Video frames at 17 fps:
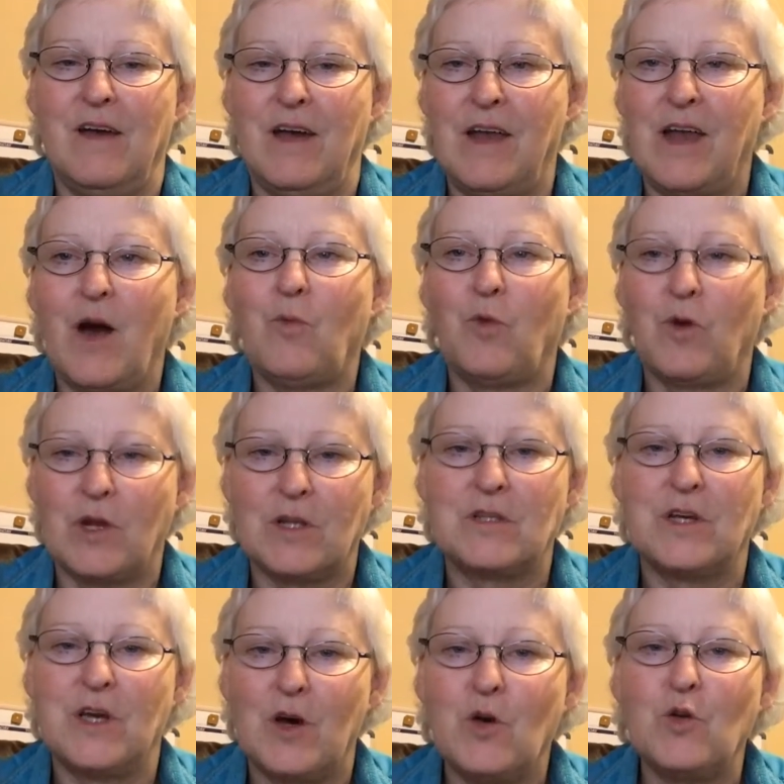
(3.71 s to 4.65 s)
and I want to
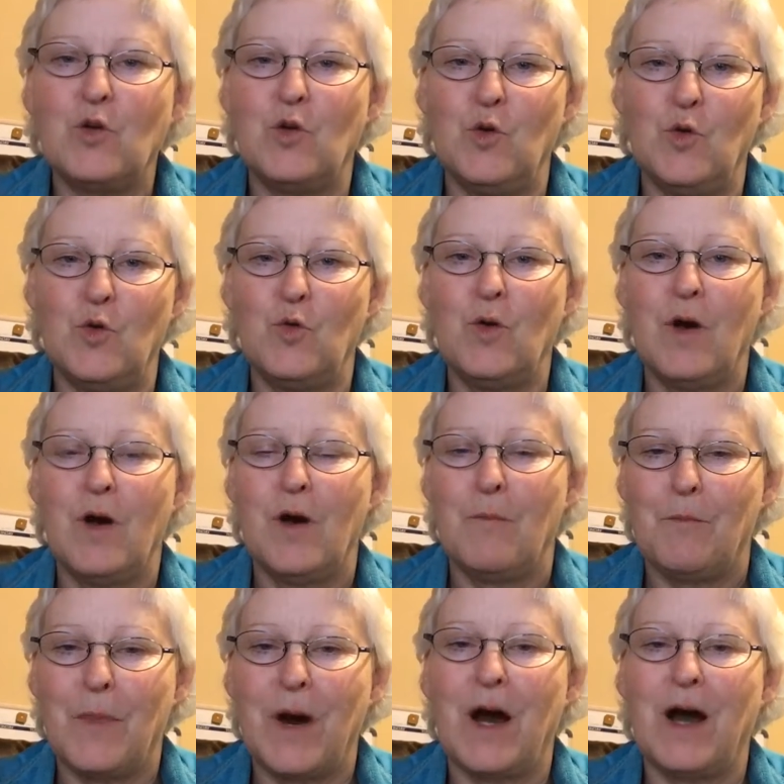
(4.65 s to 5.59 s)
tell you
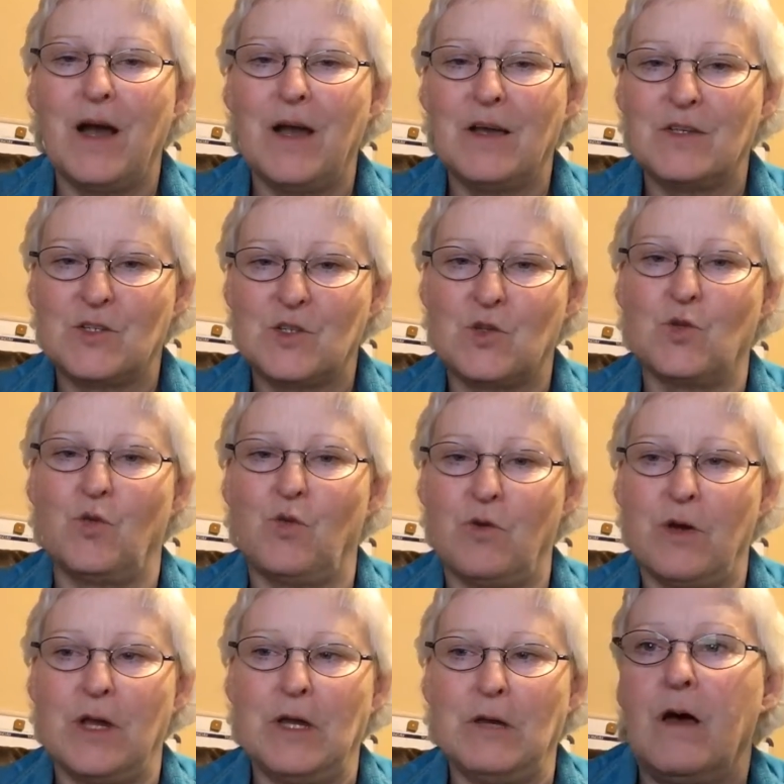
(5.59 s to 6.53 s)
my
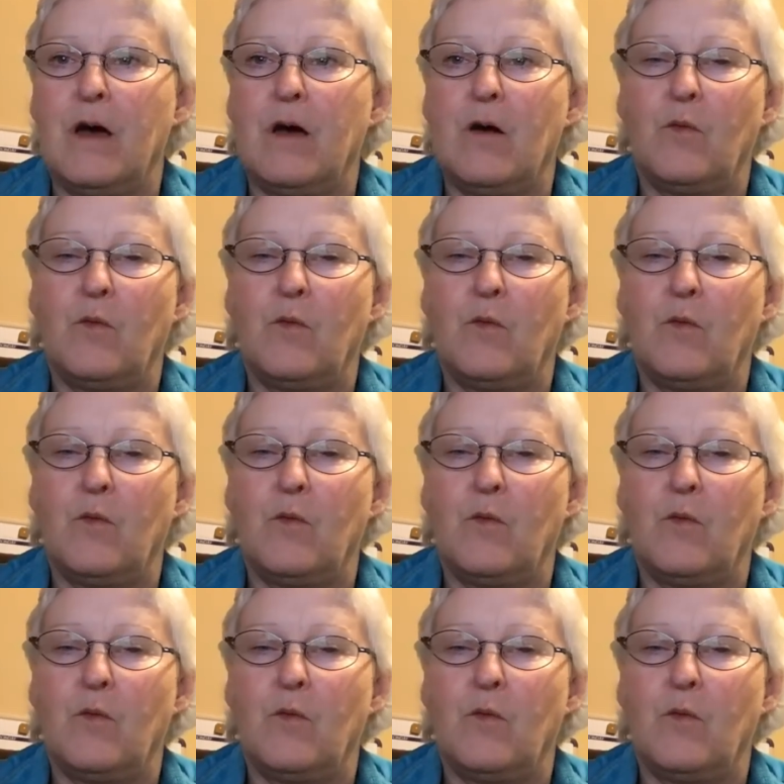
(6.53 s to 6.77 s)
story.